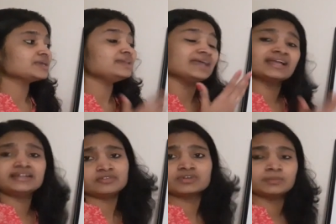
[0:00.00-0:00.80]

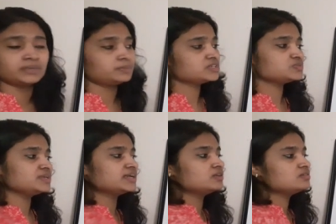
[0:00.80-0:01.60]
negative clipper because
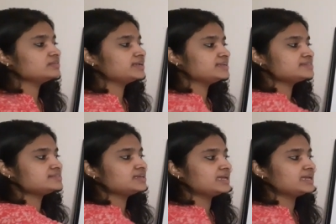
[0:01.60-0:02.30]
we cannot really see